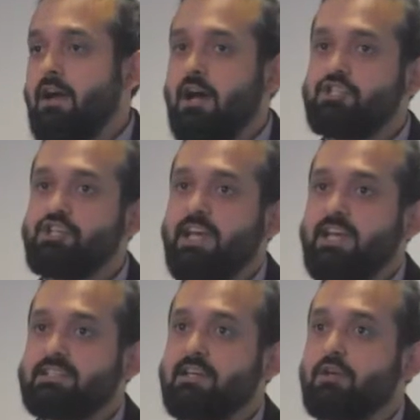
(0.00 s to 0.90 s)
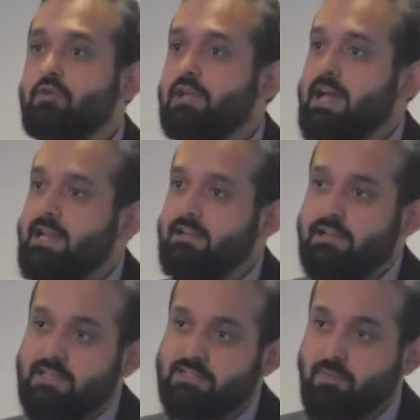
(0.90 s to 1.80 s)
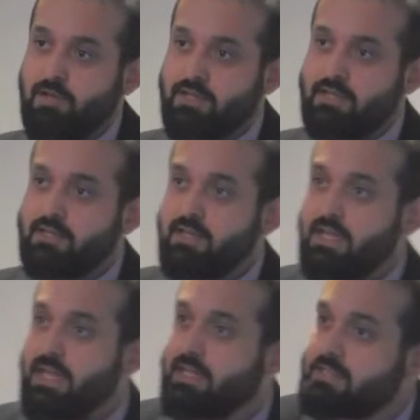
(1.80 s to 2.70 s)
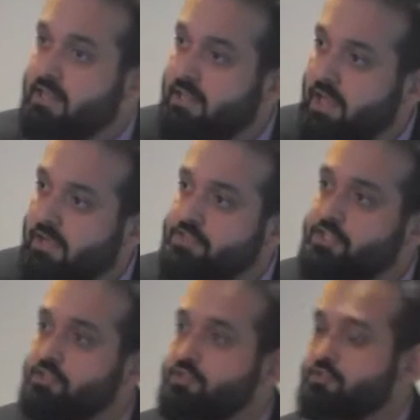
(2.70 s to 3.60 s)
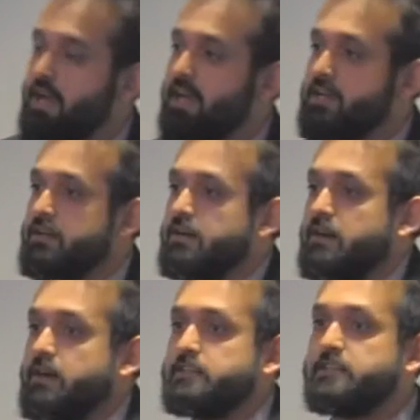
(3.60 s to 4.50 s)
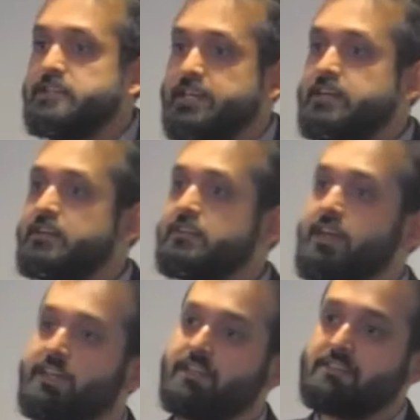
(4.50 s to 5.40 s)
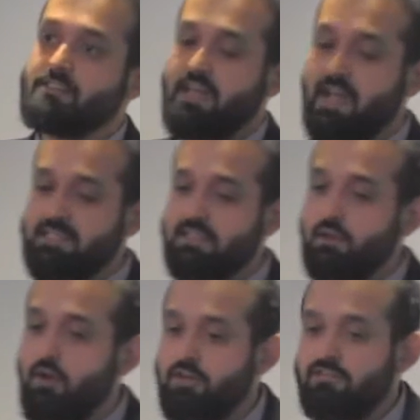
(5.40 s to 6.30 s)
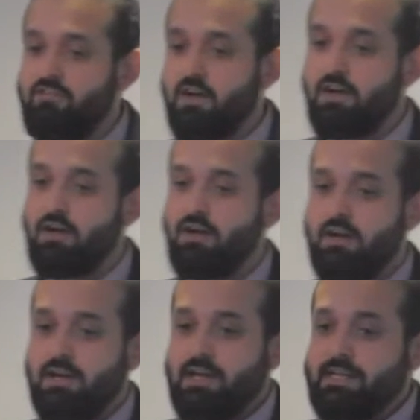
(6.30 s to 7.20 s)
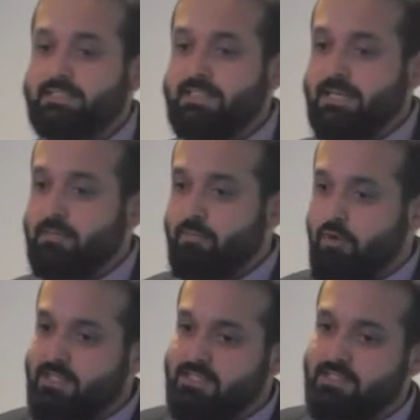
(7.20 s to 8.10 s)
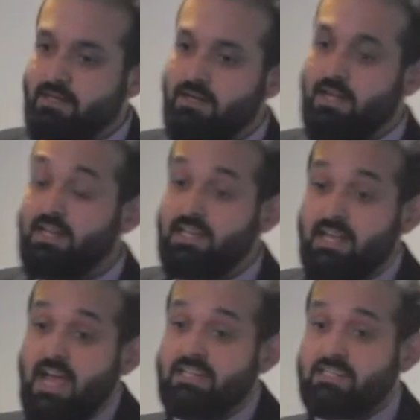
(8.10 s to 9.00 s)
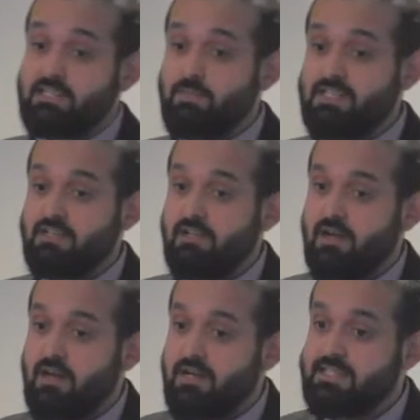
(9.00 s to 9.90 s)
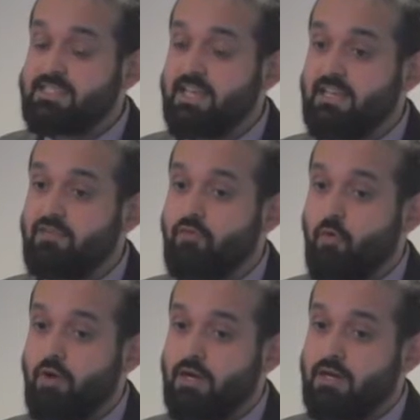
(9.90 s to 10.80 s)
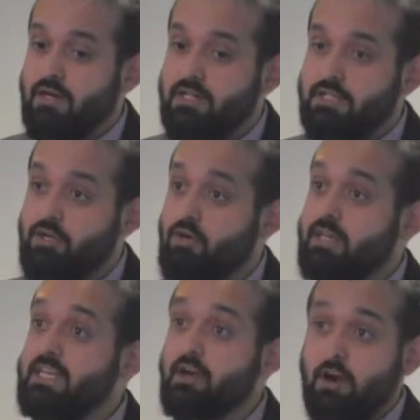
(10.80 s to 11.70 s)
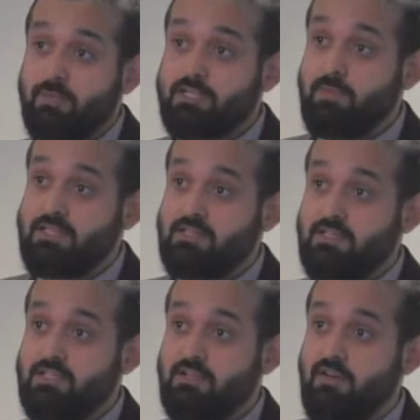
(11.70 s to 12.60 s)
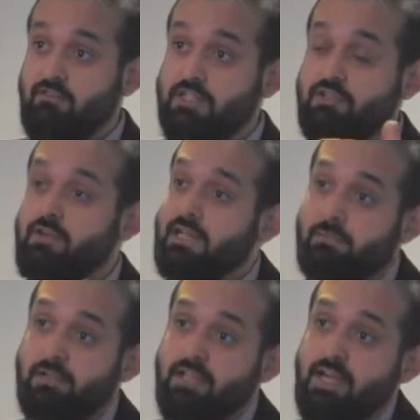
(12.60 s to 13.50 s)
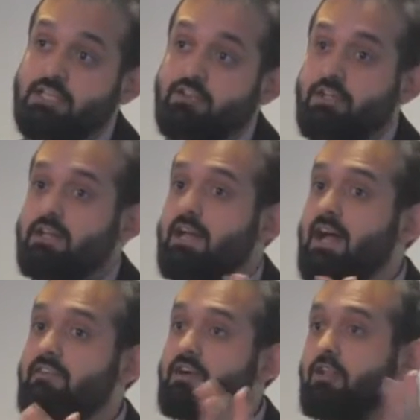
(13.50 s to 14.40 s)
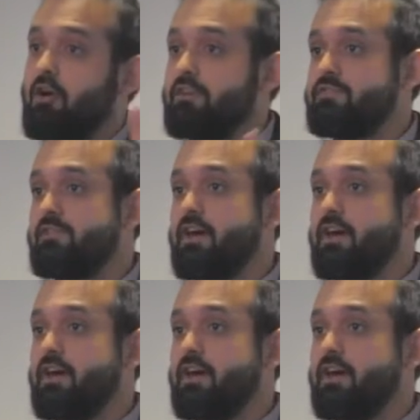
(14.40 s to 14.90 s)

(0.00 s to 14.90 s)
A GA is a Google Analytics plugin. It allows you to track the data. Like, it has a lot of data points, and it has a special setting for your e-commerce business. So once you enable that, you can have a lot of